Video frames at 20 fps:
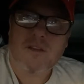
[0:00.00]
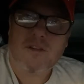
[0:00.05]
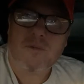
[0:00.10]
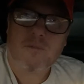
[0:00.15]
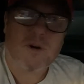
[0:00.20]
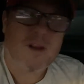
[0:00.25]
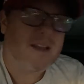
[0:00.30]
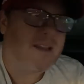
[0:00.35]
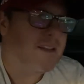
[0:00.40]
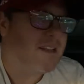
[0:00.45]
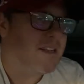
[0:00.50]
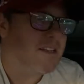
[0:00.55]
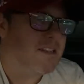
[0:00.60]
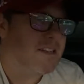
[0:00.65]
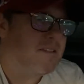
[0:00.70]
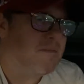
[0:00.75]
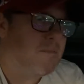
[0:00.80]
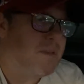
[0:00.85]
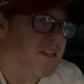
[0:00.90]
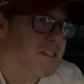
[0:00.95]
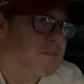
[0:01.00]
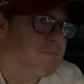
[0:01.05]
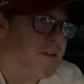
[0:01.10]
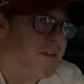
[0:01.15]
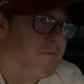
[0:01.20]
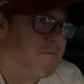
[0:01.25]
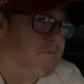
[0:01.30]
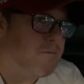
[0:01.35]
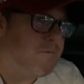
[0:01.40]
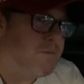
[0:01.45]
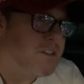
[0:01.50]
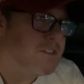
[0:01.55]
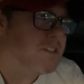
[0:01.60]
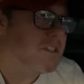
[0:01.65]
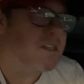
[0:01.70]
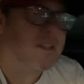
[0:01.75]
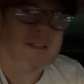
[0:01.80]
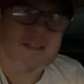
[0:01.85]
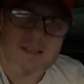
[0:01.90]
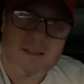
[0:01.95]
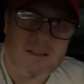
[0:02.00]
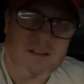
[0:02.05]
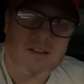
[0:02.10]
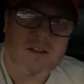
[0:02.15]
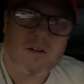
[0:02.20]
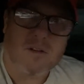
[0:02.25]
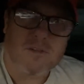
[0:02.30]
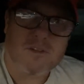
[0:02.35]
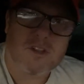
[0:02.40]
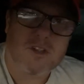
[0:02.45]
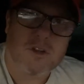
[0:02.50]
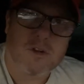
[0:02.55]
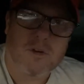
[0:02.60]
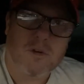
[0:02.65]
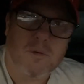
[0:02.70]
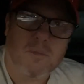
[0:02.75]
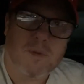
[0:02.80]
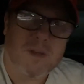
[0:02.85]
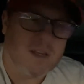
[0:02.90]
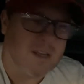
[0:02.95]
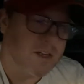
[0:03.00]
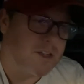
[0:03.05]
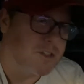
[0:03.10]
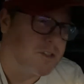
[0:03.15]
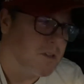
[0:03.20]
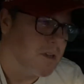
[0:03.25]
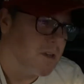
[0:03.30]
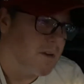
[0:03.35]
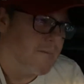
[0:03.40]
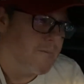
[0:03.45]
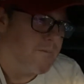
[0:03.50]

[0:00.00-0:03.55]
And it makes me physically ill too, because